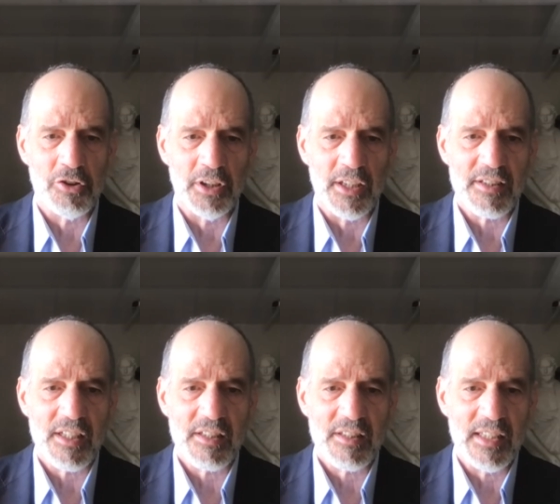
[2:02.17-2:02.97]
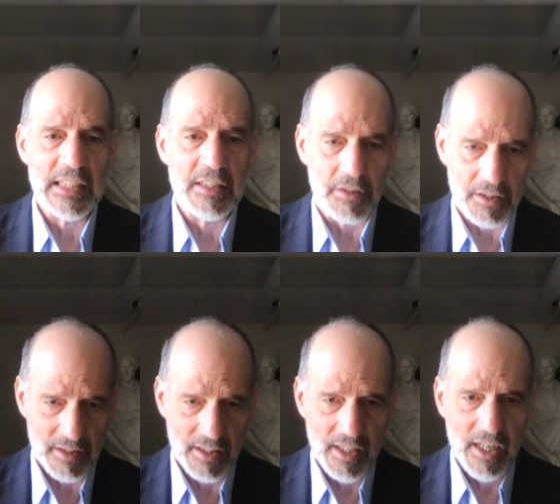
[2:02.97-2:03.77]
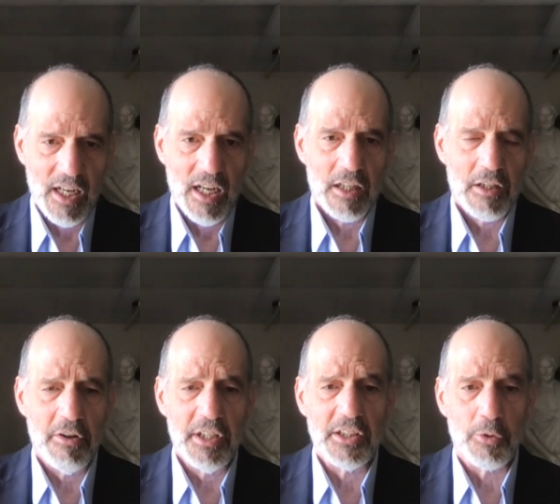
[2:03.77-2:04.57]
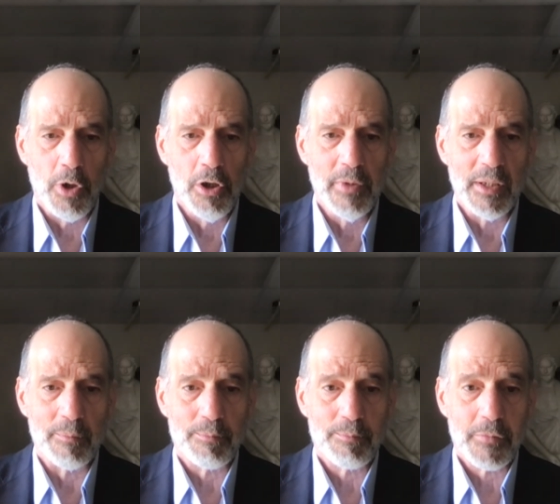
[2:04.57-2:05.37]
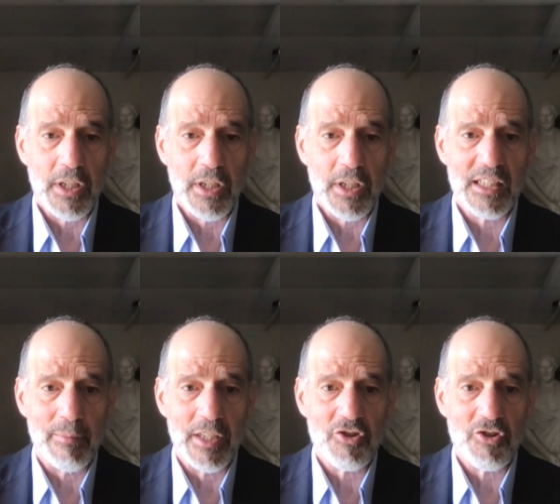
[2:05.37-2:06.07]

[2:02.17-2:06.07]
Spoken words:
Julius Caesar. According to Roman custom,